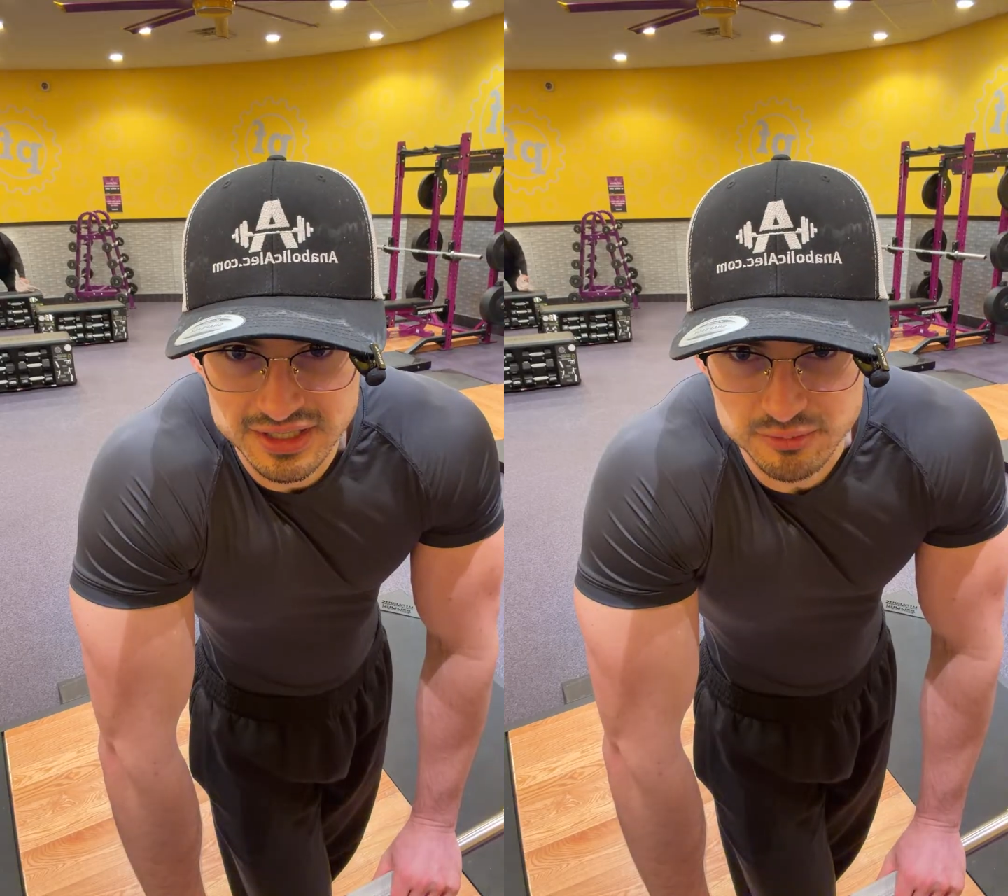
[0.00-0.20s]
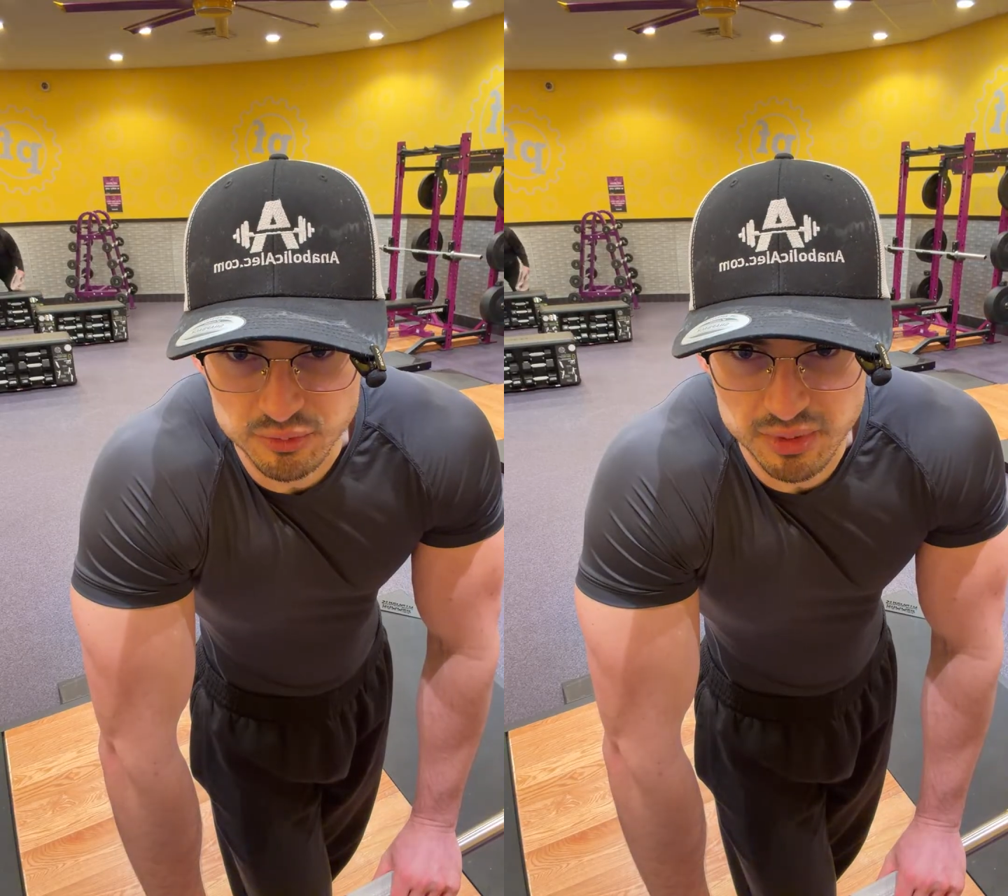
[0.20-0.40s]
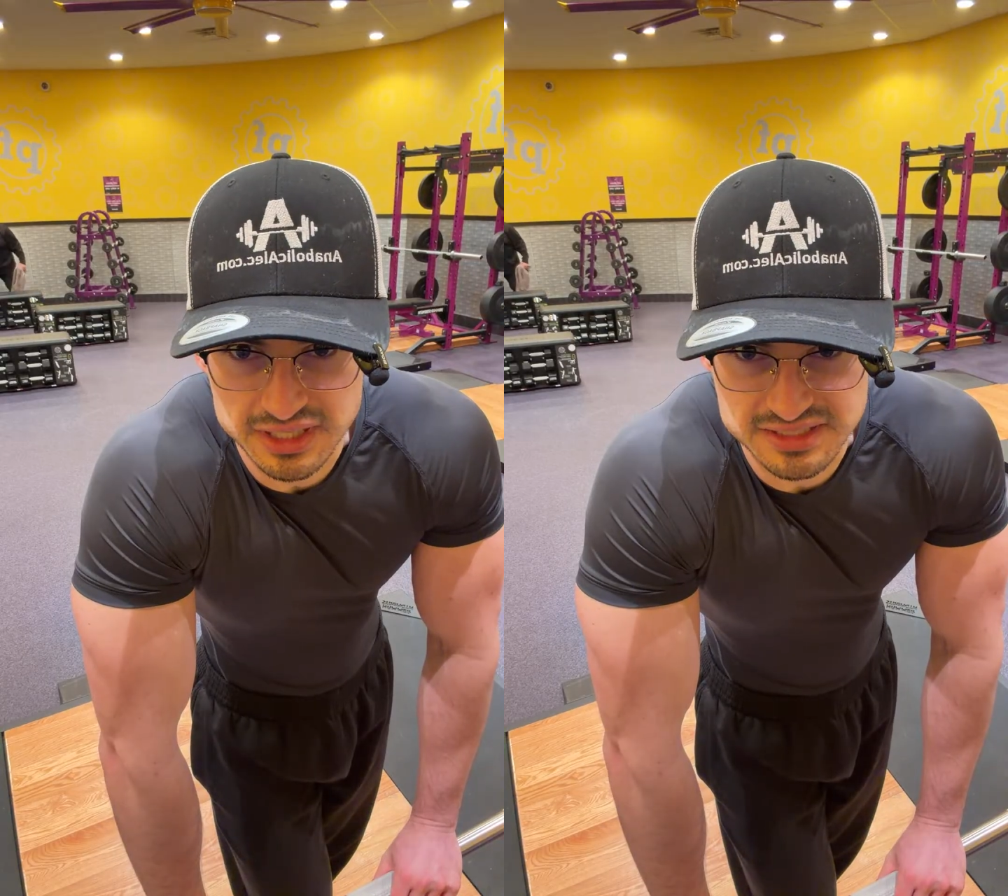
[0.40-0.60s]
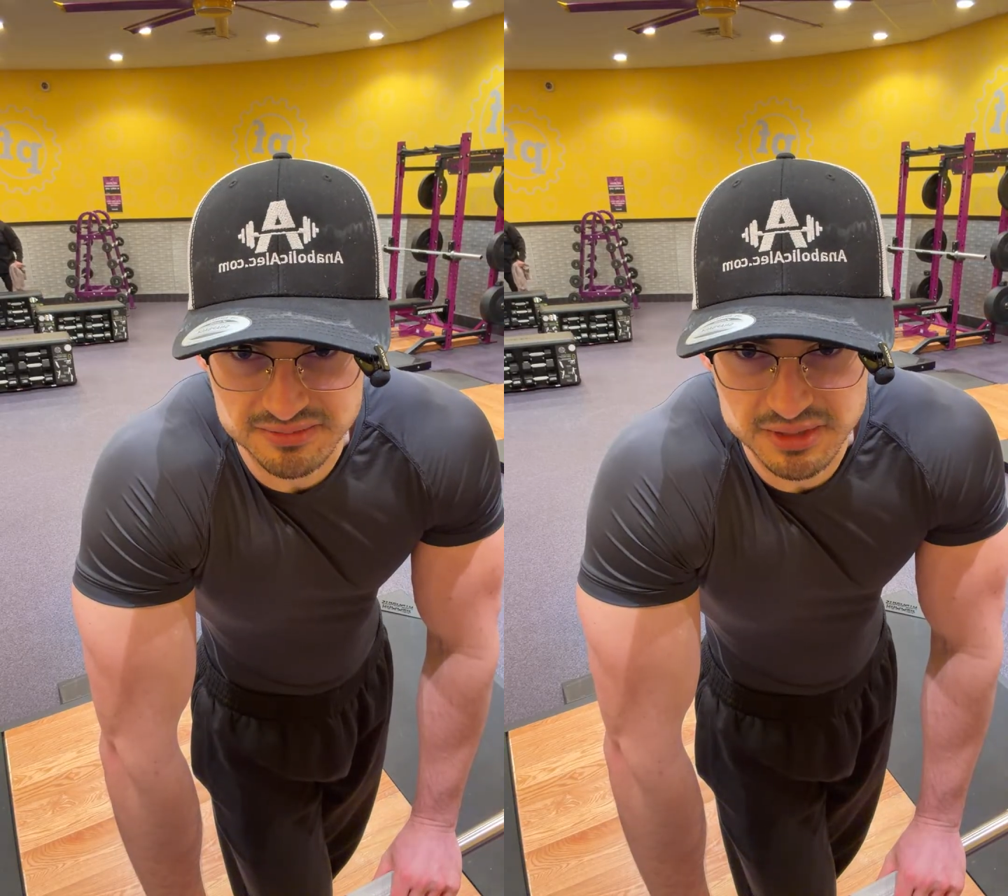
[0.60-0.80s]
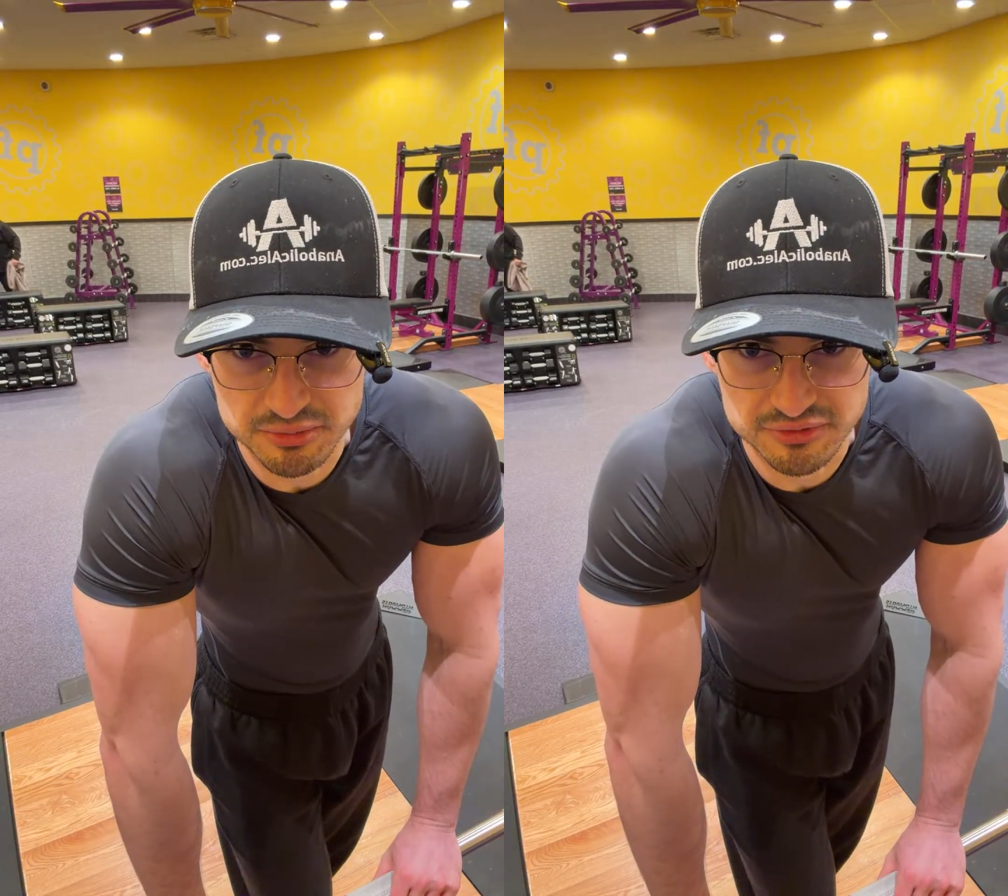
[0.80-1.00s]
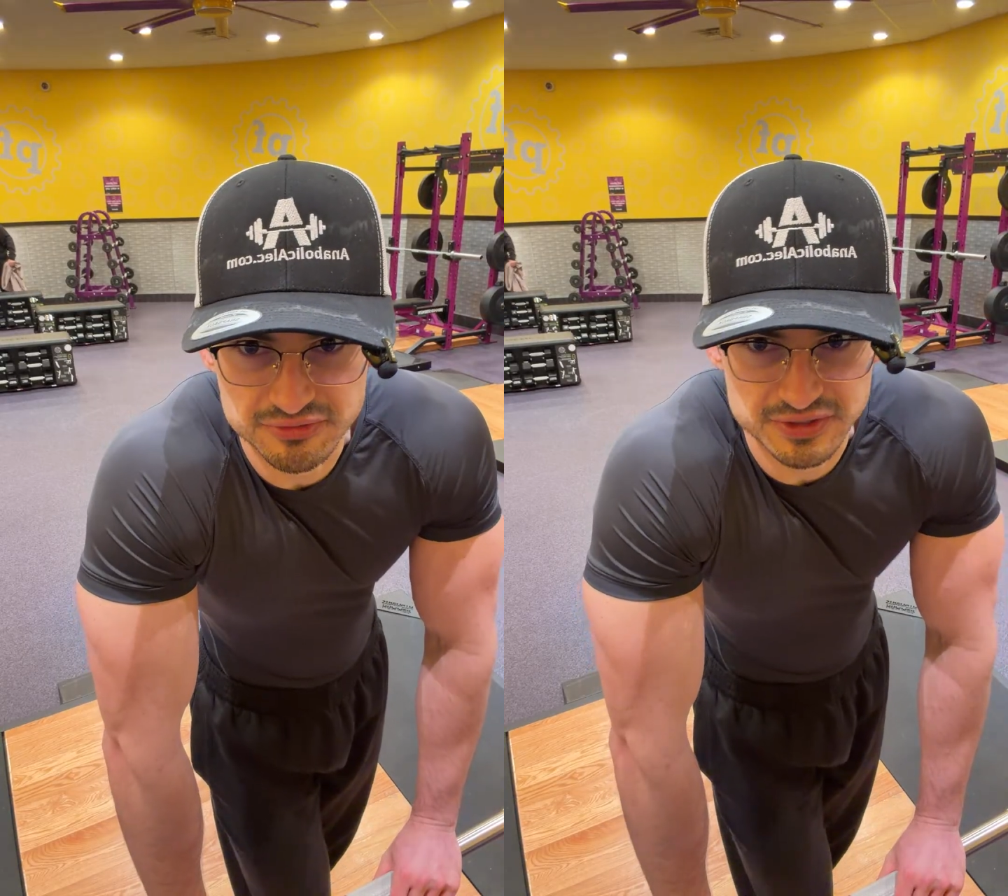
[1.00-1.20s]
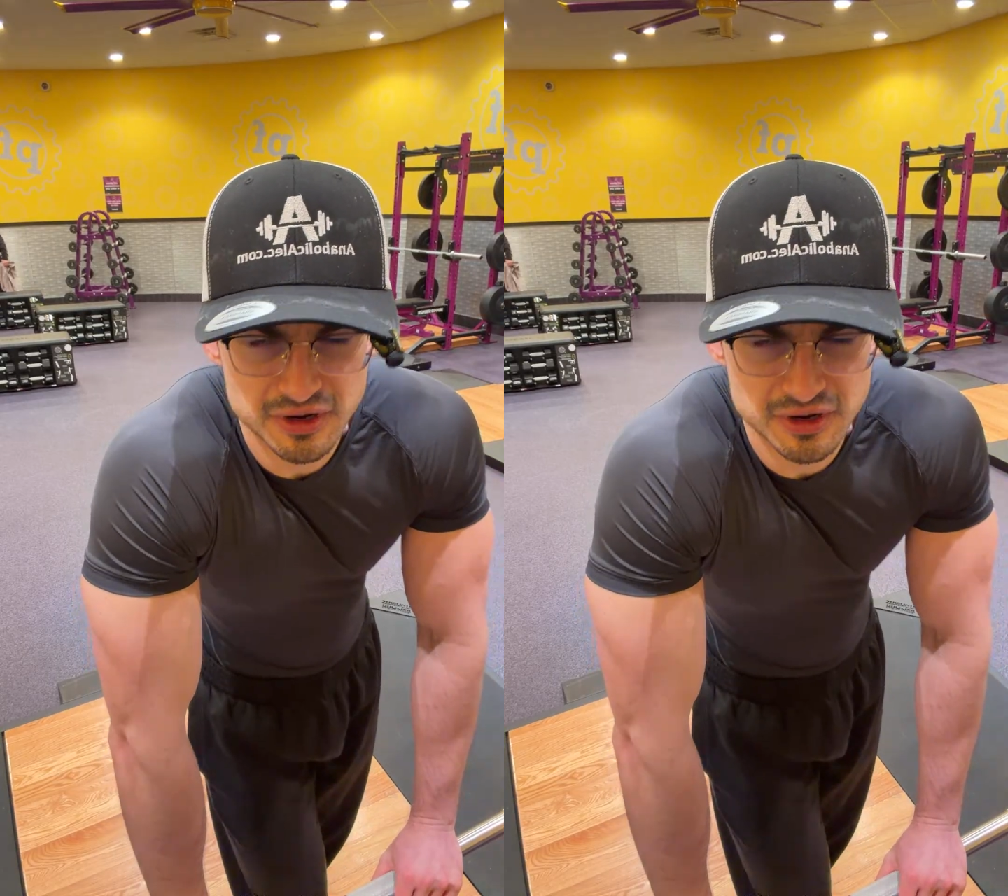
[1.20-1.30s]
more positive people in the feed.